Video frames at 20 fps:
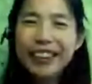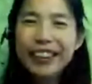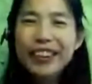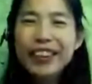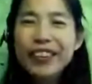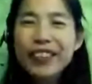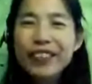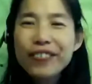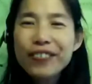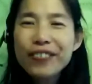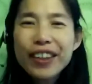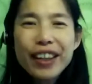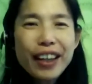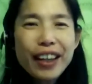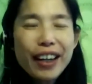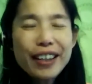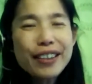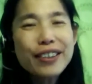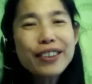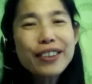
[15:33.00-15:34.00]
Um,
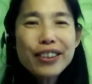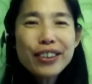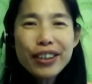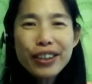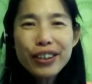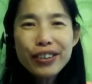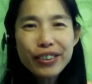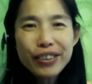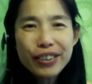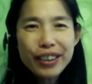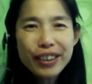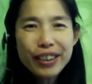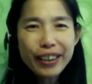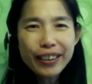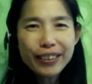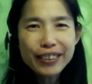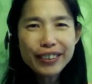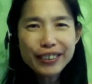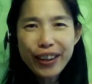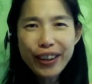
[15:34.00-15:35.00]
I know you're not
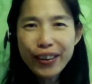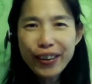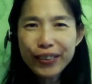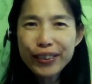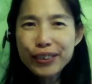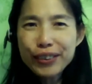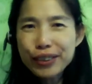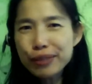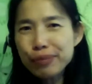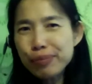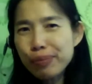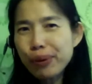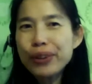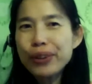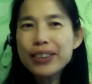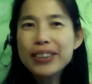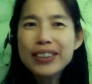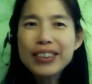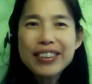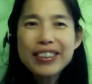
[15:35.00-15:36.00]
like the technical
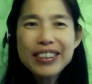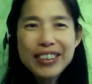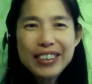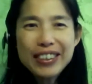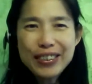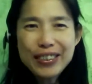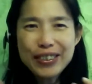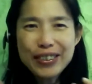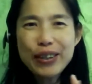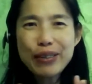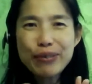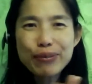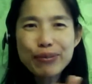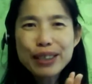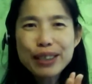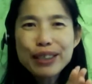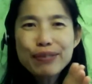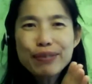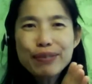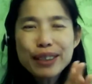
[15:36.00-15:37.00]
person in your
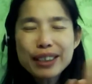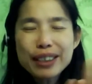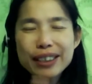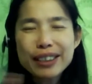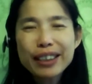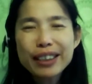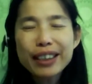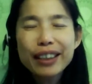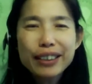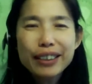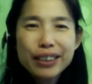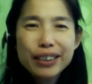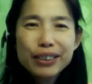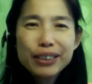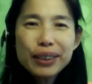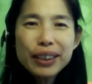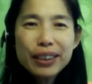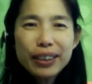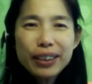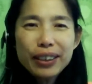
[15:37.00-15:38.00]
company, but I just
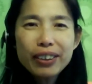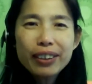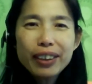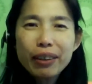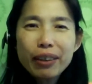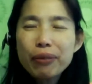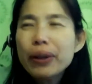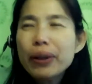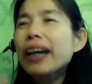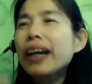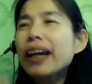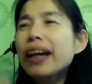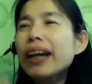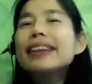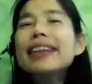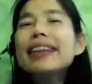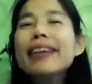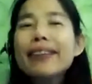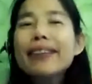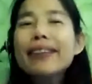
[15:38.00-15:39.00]
want to know like what kind
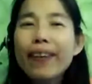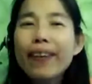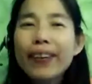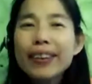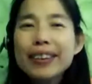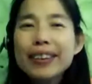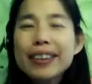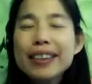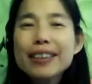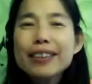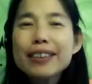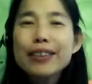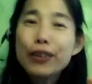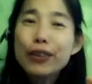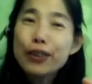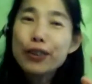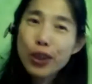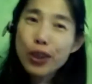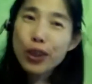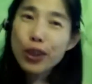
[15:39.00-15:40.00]
of technologies your
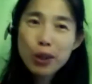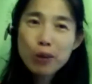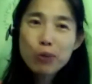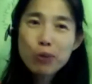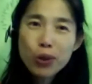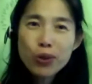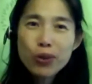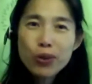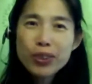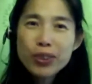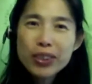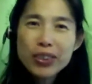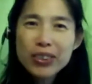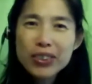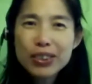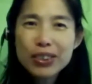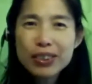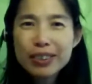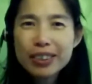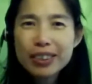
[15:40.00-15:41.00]
team uses.
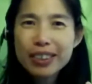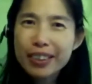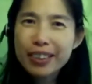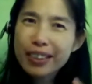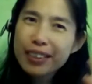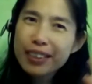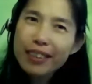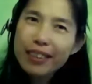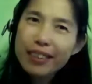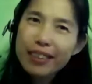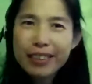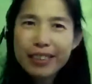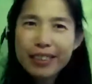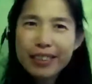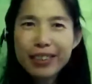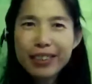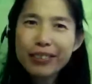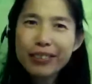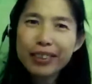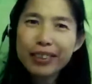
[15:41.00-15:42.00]
So to kind of
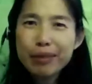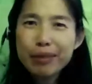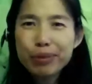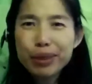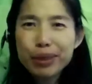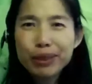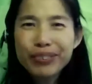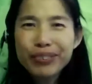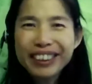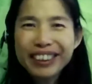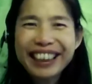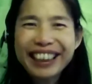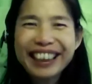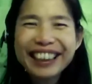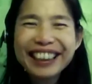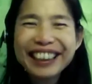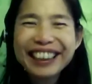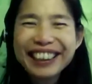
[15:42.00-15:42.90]
generally briefly.